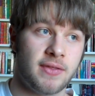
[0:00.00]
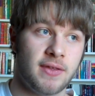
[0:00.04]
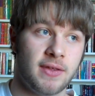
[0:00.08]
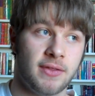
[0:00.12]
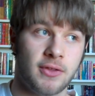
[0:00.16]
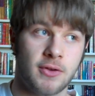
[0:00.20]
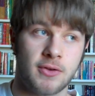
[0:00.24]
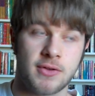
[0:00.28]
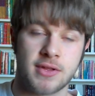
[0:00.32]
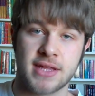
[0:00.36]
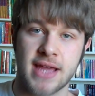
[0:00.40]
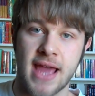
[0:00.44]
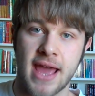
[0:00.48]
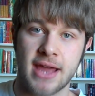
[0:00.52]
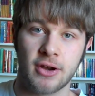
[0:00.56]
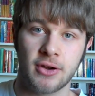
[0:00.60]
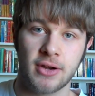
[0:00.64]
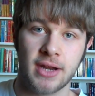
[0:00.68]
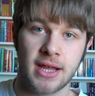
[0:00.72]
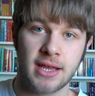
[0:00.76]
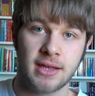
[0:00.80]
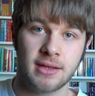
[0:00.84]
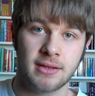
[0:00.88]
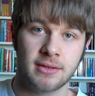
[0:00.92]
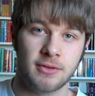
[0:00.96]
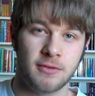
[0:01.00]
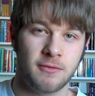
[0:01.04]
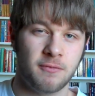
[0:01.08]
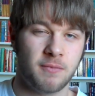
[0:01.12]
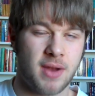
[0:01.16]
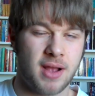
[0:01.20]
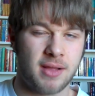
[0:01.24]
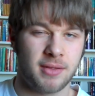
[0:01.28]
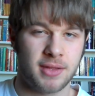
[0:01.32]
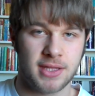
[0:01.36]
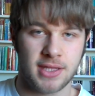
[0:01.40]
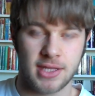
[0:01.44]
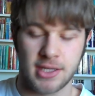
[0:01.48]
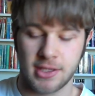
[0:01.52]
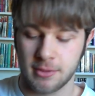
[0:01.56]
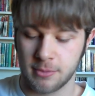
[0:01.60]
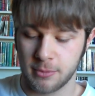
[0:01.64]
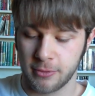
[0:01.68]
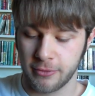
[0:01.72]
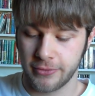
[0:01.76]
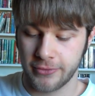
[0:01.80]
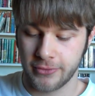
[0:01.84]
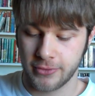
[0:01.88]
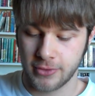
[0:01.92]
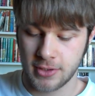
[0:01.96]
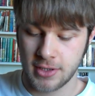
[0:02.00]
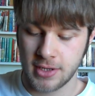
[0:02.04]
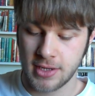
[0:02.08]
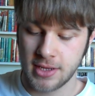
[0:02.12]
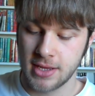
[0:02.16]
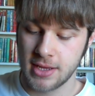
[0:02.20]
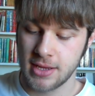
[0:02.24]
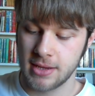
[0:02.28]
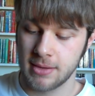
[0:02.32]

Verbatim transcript: I think they're Saturday. You've probably seen them before.